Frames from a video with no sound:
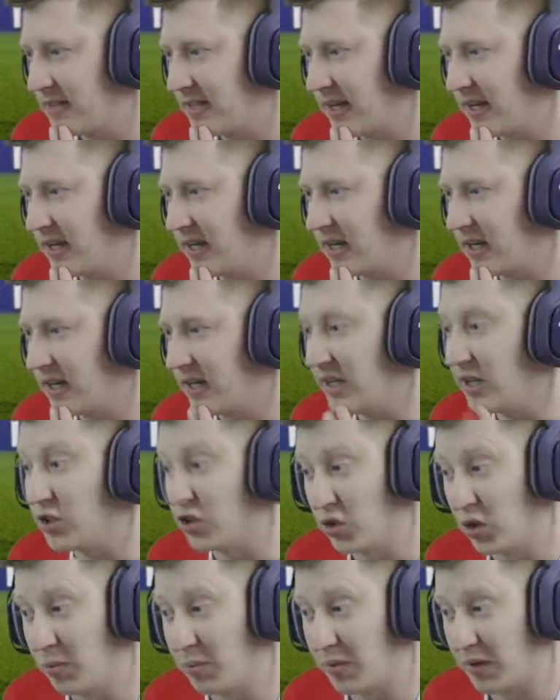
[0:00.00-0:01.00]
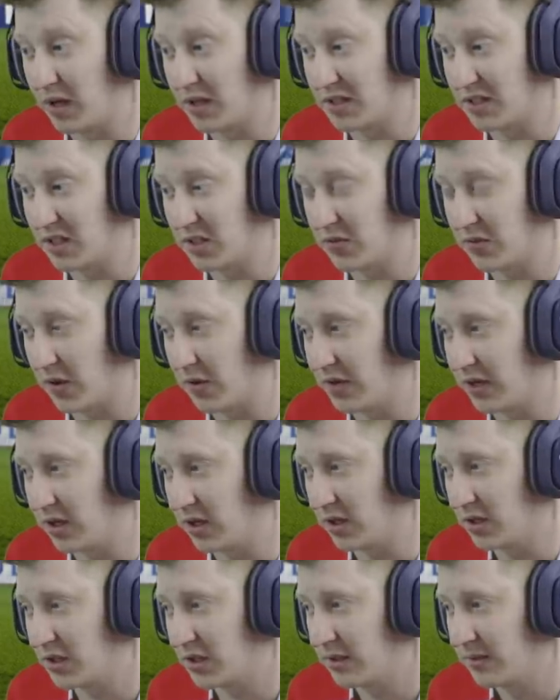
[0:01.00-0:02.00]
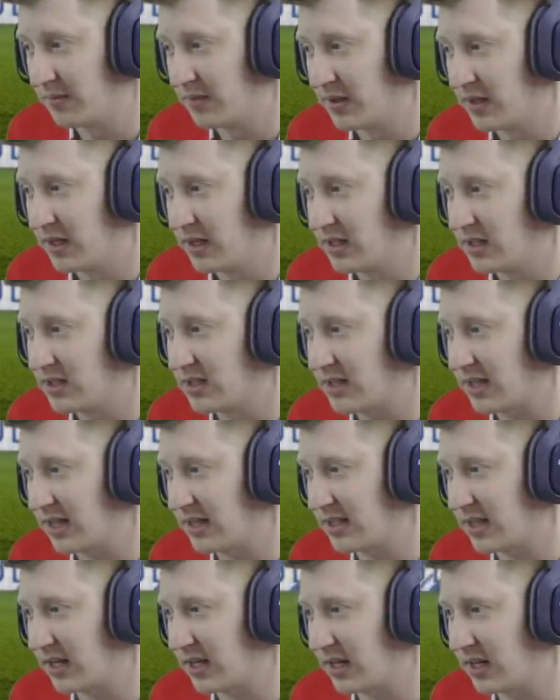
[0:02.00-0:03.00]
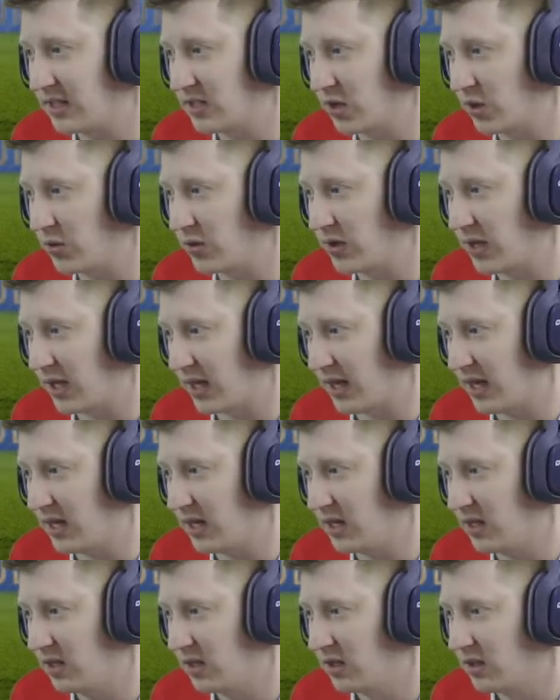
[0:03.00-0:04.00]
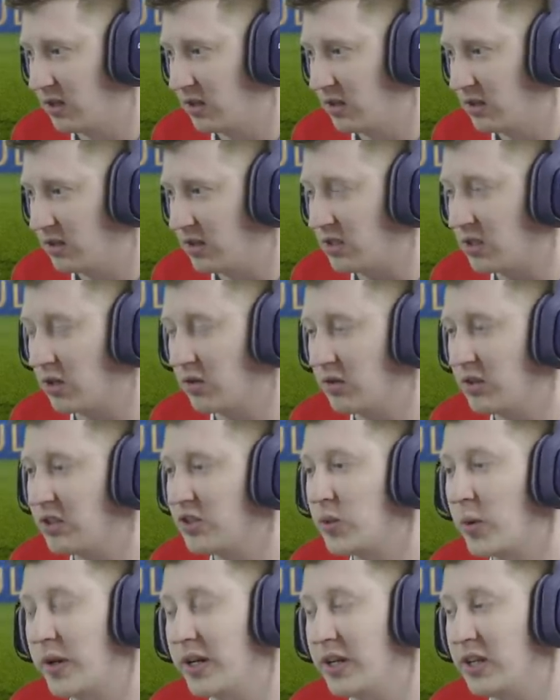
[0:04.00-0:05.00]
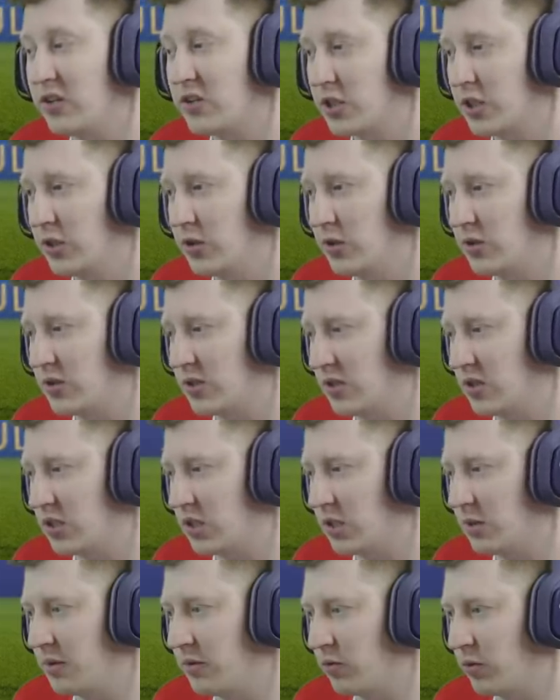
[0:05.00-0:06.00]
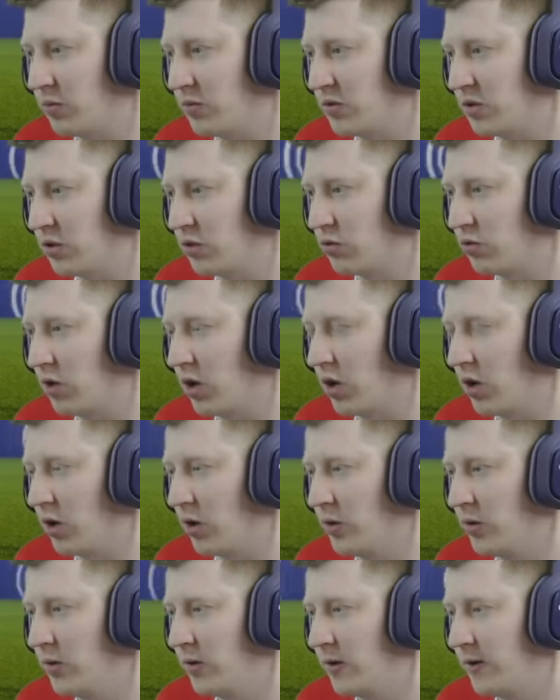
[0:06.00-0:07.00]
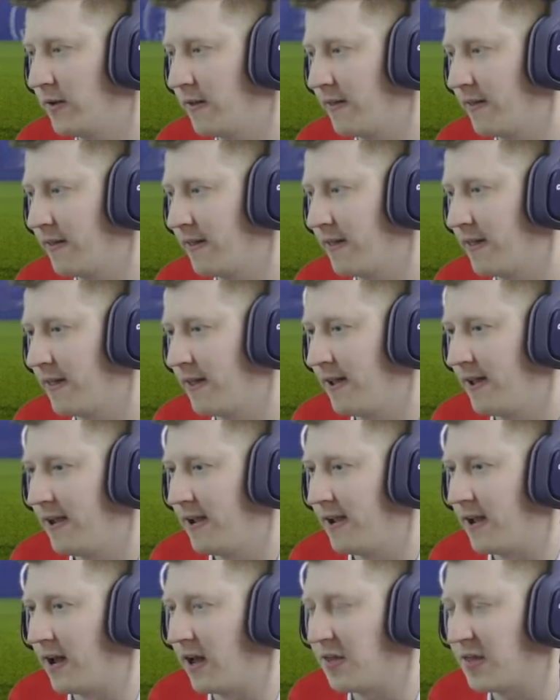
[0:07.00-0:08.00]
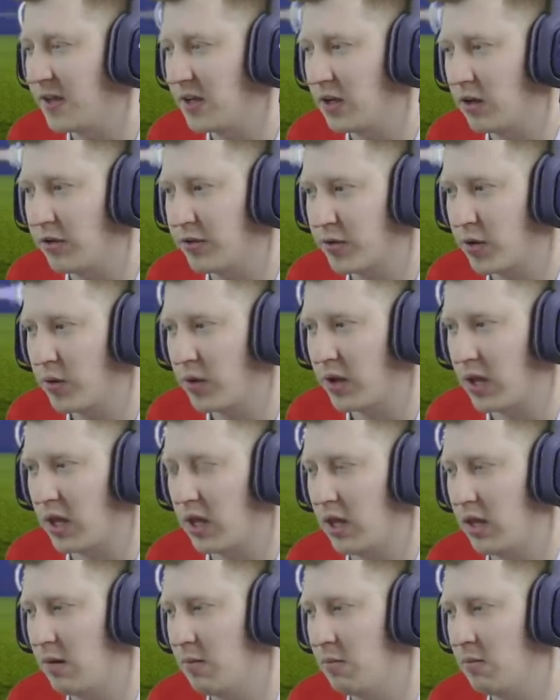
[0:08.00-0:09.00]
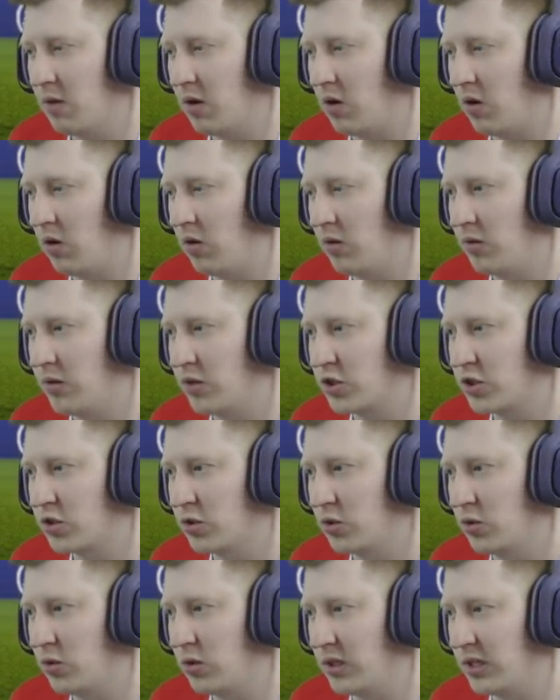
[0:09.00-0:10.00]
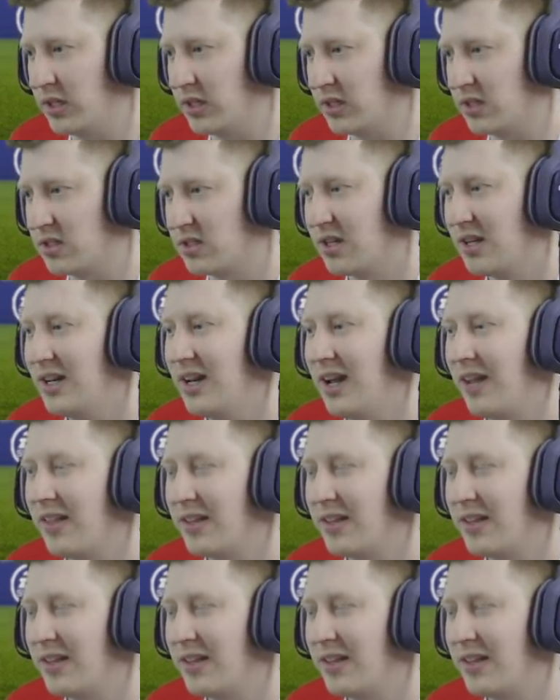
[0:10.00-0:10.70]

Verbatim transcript: Technically, short passing's very good. Stand tackling's okay. He's only 22, so there's going to be room to grow. I think I'll throw him on the short list.